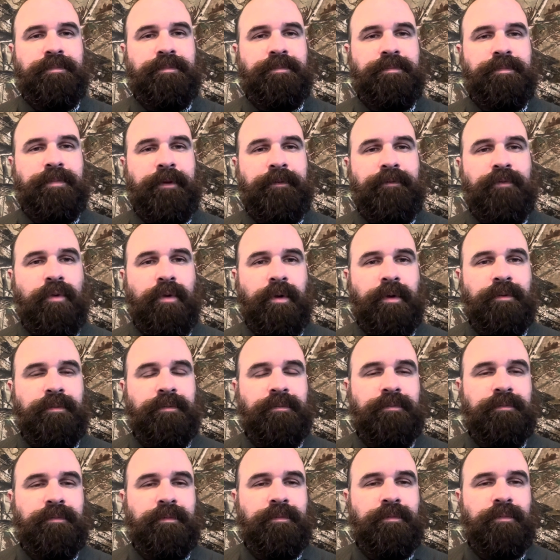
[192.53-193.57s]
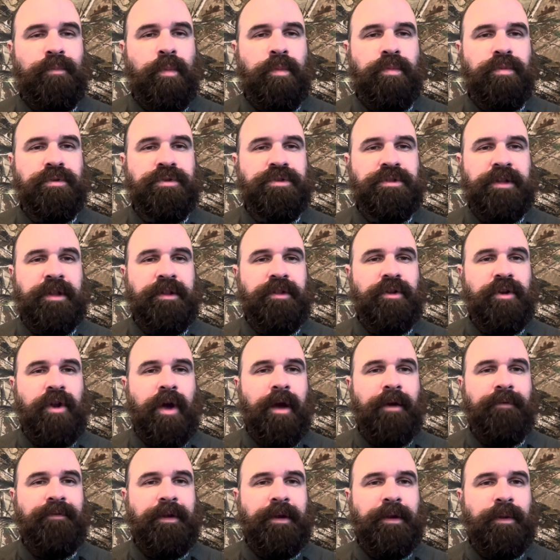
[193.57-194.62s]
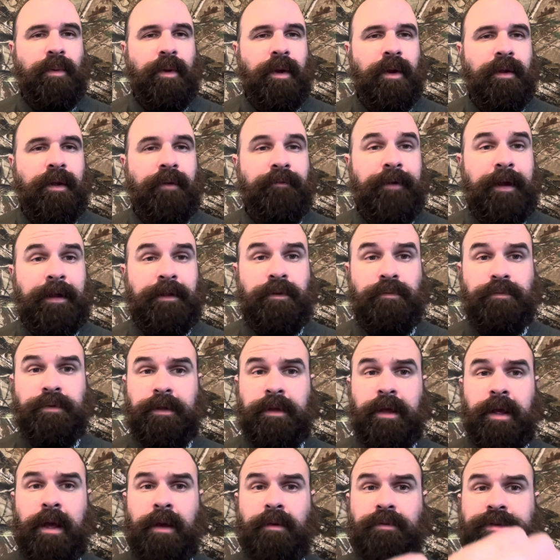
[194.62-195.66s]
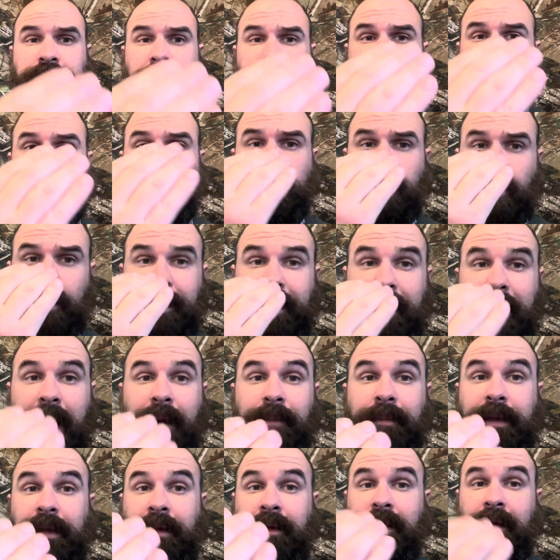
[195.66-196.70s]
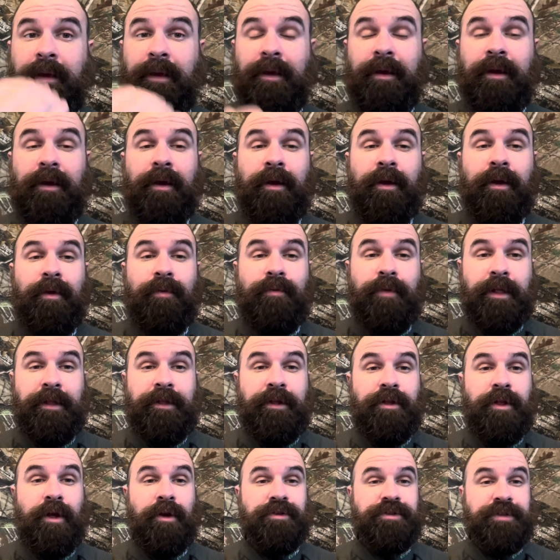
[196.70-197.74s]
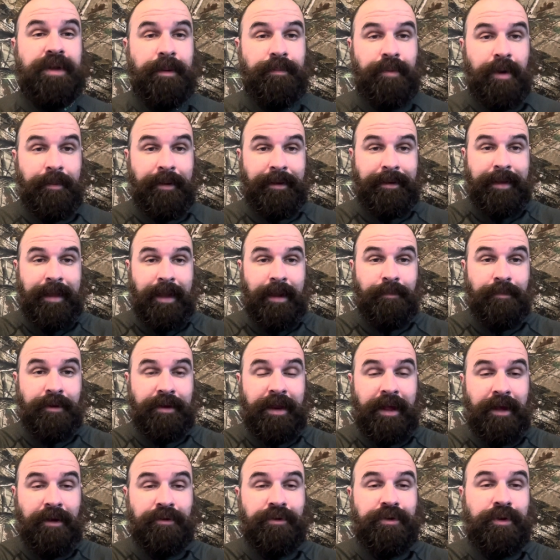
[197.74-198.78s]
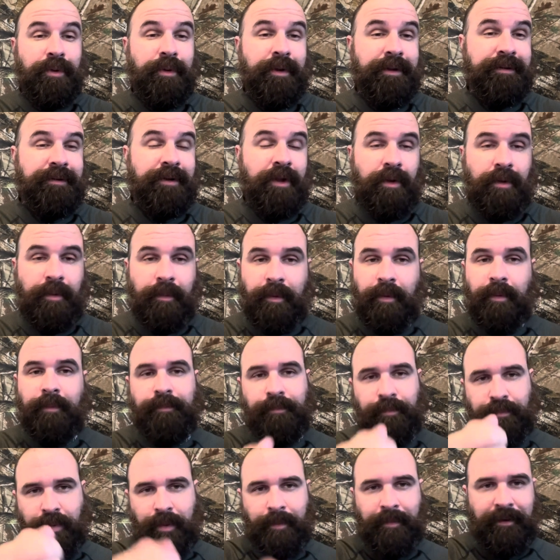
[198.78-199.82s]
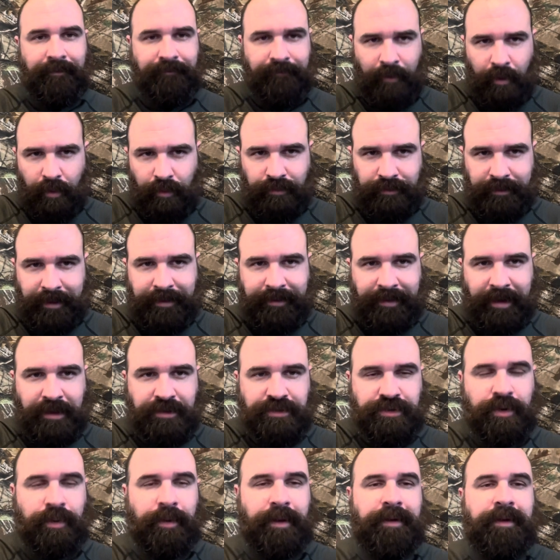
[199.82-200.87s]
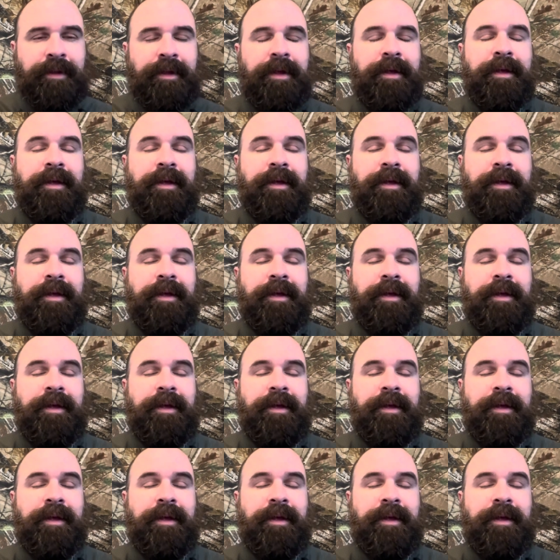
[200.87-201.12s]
before it slithered off anywhere. In fact, it was actually looking at me really close, and I brought my camera down to it. I brought my phone next to it,